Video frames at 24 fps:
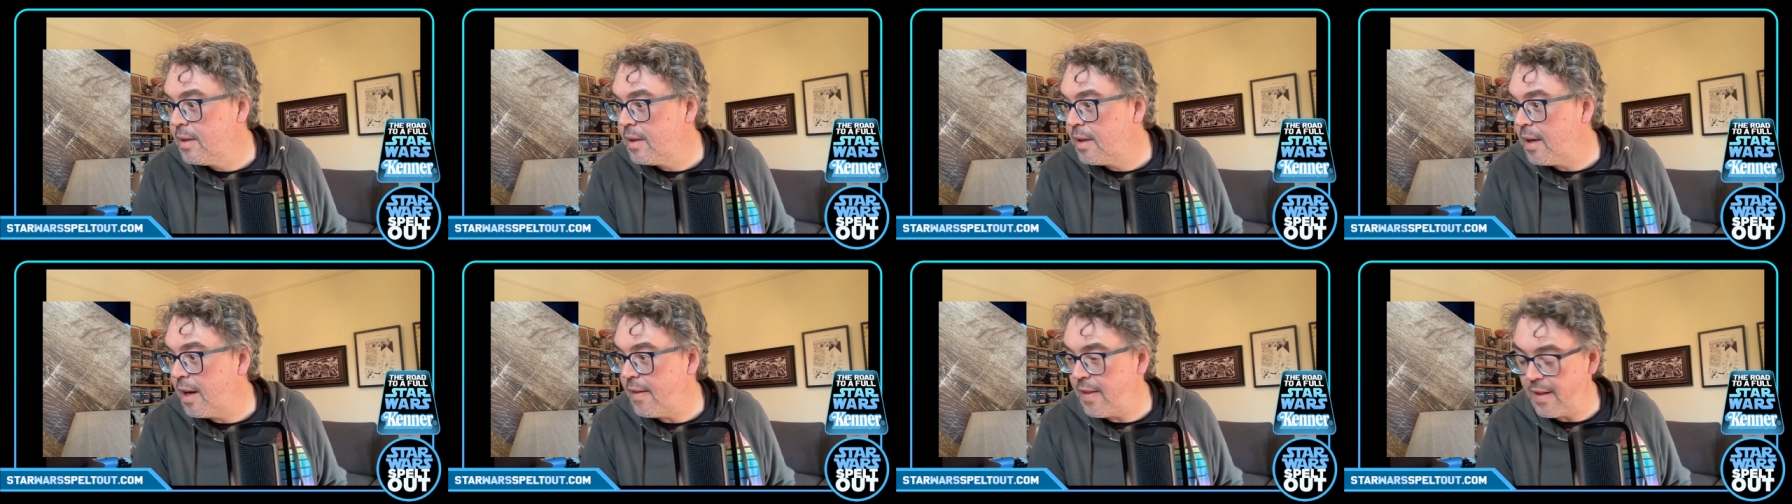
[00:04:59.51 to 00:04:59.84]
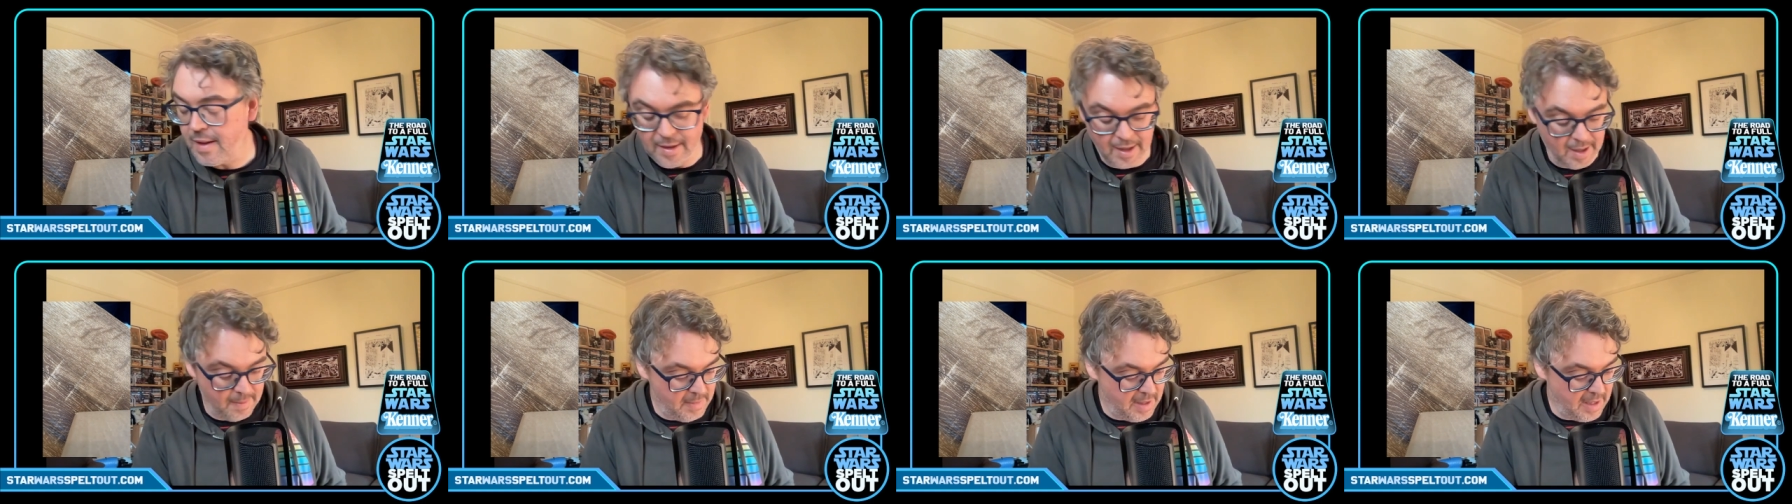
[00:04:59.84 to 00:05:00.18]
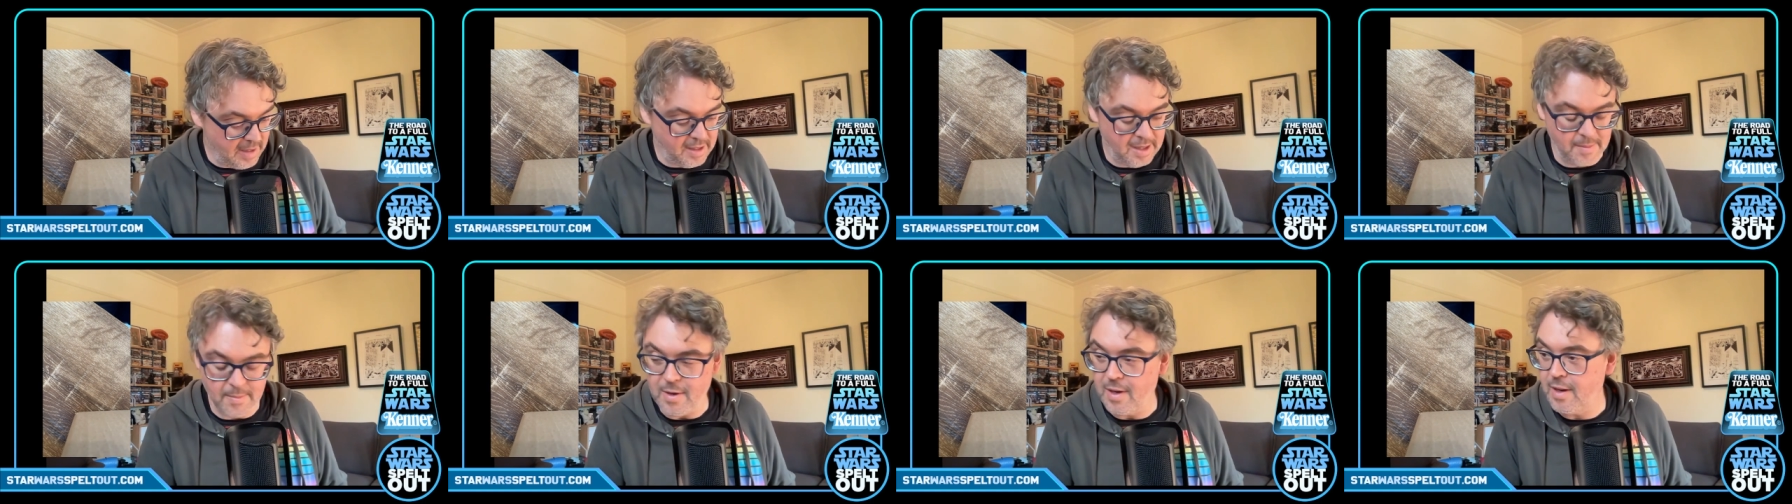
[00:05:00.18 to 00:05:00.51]
I think I
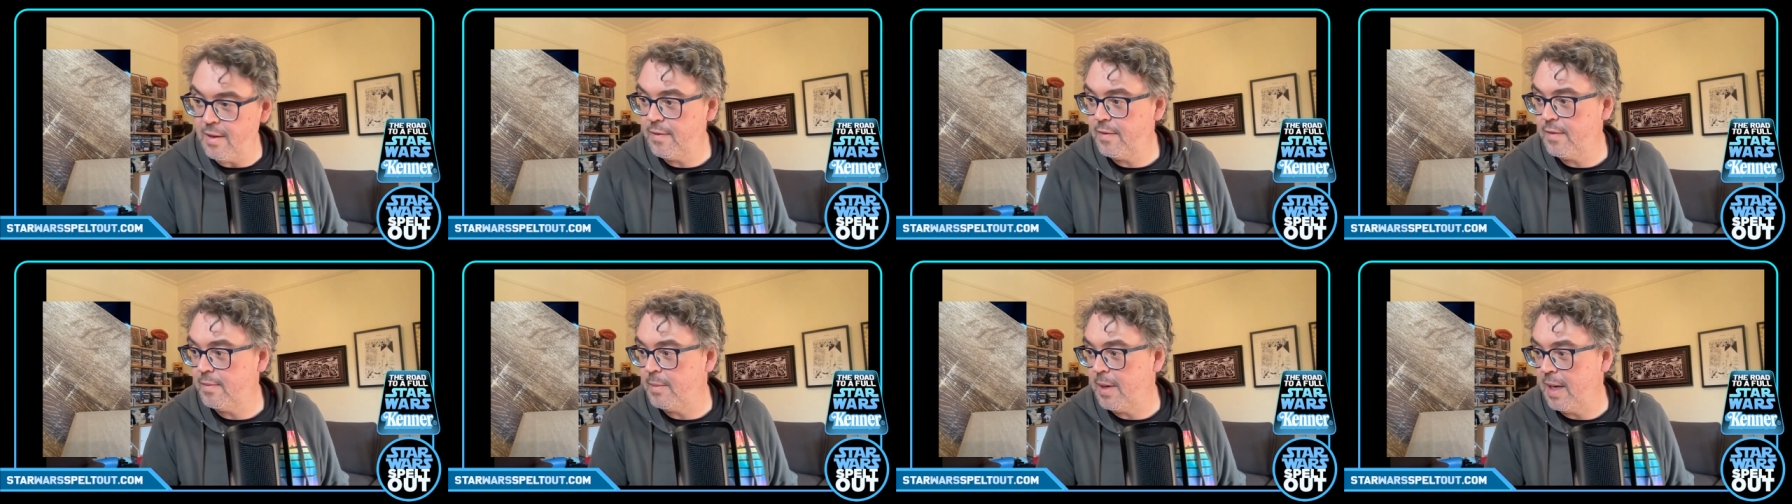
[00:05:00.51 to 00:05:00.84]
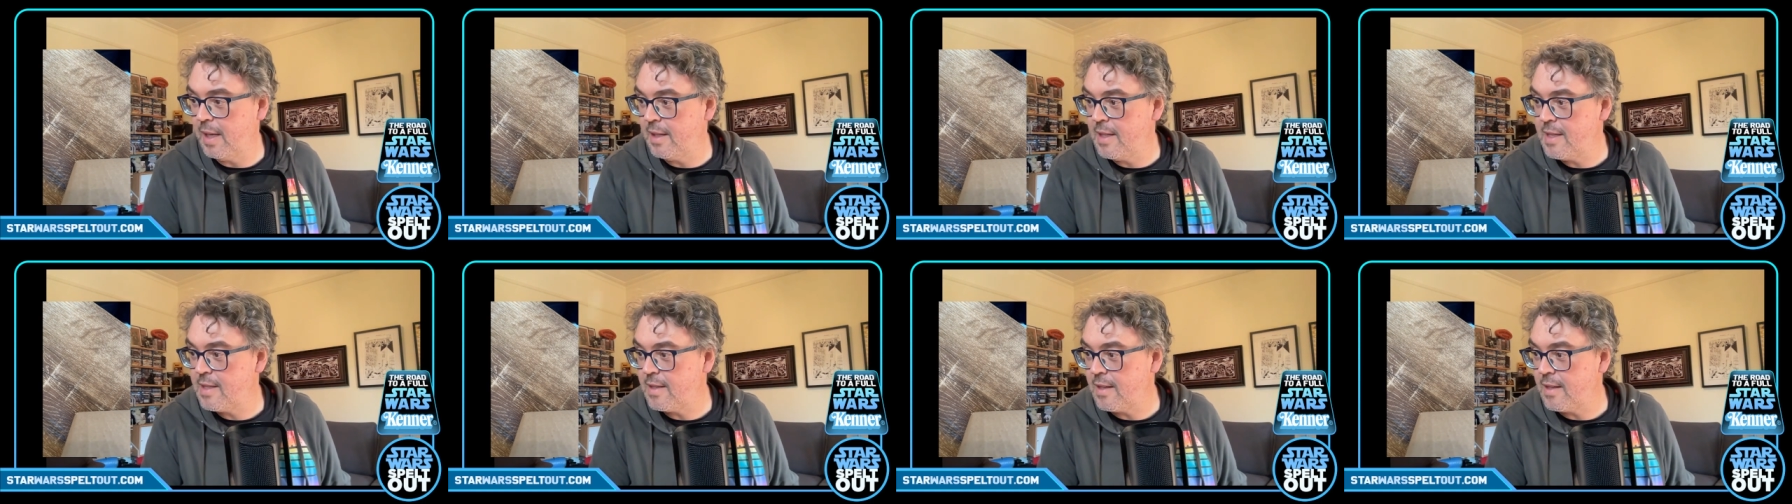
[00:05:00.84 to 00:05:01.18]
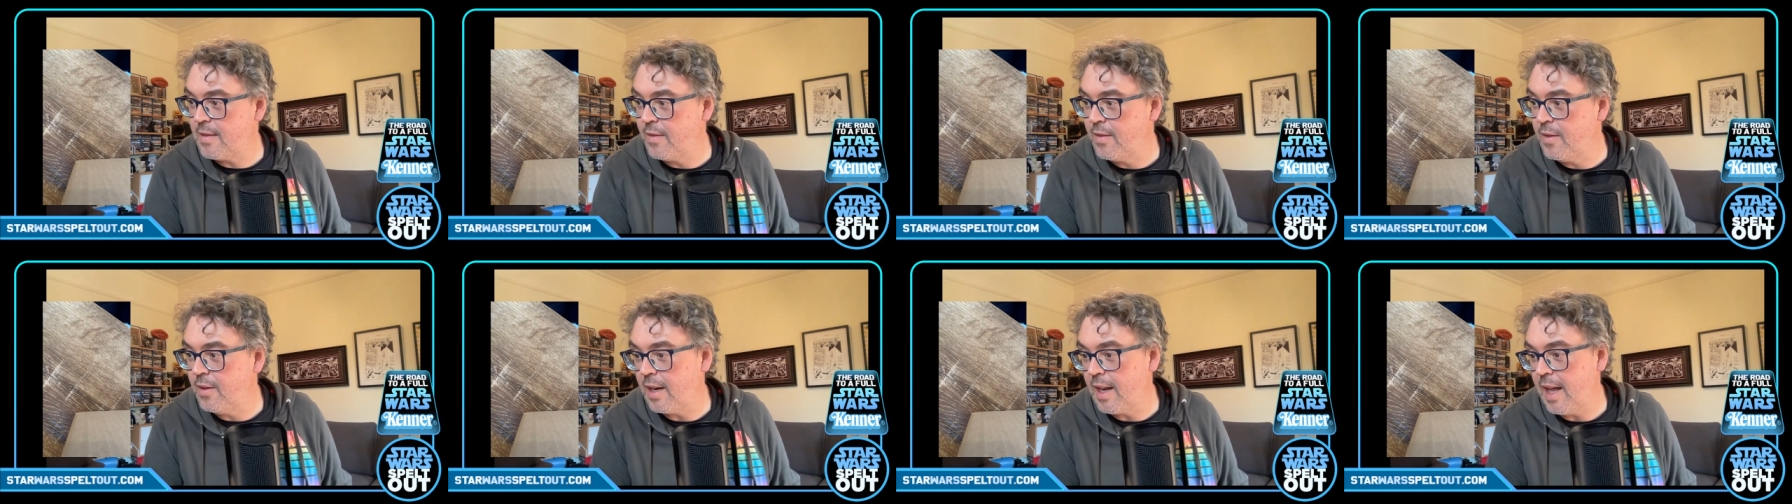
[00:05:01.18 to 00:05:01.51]
marked him off my list
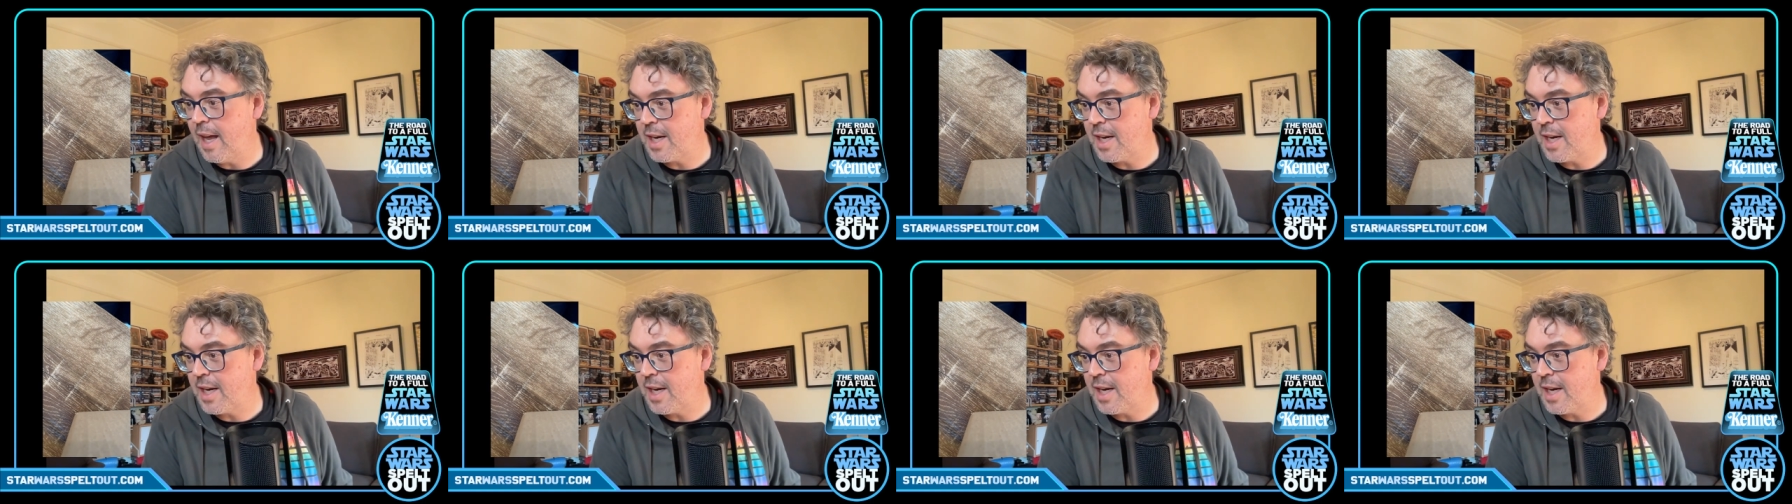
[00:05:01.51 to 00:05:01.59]
of not